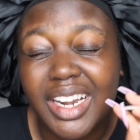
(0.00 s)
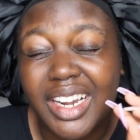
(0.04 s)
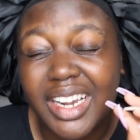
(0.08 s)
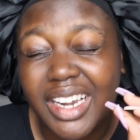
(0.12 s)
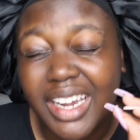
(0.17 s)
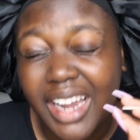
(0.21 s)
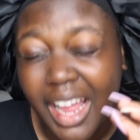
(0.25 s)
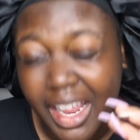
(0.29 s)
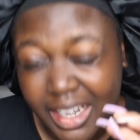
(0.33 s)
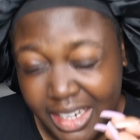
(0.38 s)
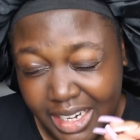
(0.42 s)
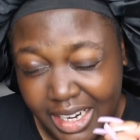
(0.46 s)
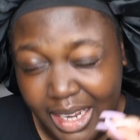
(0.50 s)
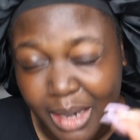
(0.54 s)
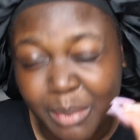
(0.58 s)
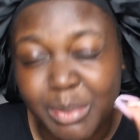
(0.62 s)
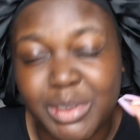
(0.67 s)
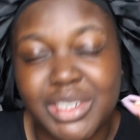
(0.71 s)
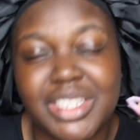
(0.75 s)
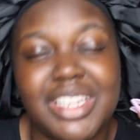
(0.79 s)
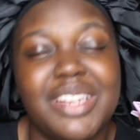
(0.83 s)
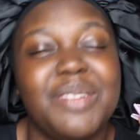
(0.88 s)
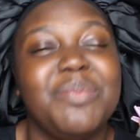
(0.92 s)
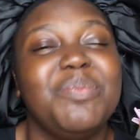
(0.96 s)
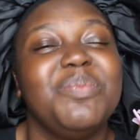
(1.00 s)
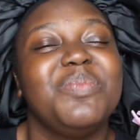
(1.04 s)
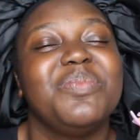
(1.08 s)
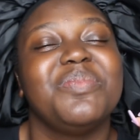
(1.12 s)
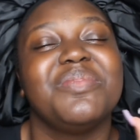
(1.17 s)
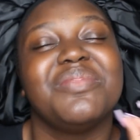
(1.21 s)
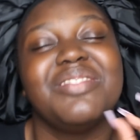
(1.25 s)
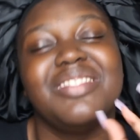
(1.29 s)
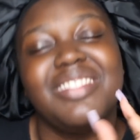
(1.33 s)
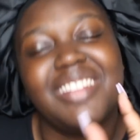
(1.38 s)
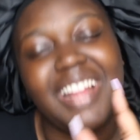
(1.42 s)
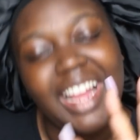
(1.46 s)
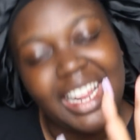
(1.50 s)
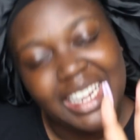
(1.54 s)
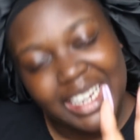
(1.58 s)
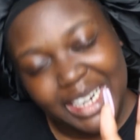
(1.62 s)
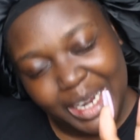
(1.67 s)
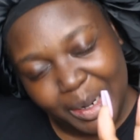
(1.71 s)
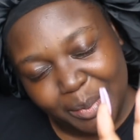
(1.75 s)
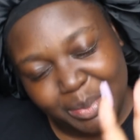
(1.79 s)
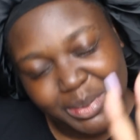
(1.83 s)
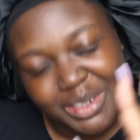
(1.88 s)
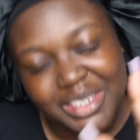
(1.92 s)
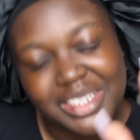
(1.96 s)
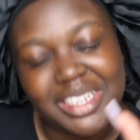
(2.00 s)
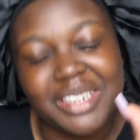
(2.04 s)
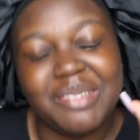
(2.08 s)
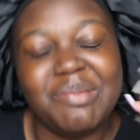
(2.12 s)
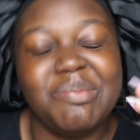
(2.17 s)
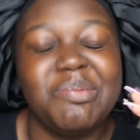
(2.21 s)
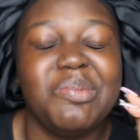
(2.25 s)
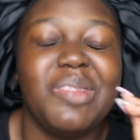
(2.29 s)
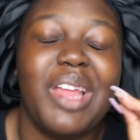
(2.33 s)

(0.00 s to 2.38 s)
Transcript: 99%. 99%.